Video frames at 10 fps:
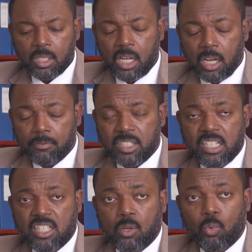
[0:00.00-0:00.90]
of the
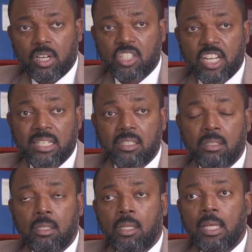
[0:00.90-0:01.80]
decent work agenda,
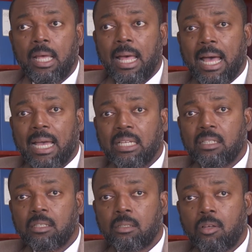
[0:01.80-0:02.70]

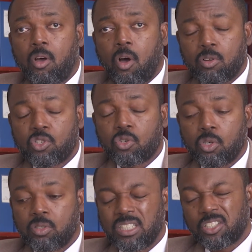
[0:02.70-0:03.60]
and
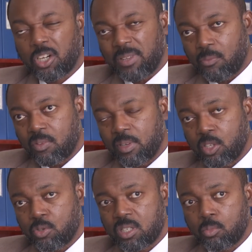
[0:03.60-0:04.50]
also the term that we've been
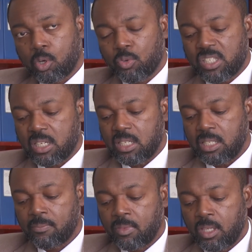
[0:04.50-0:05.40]
using more recently,
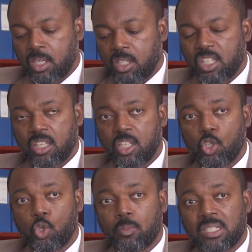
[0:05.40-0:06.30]
the
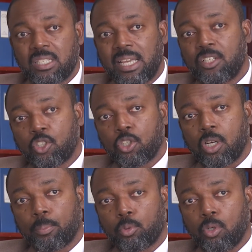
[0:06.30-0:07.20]
human-centered
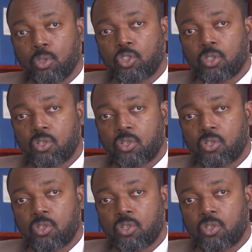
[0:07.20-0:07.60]
approach.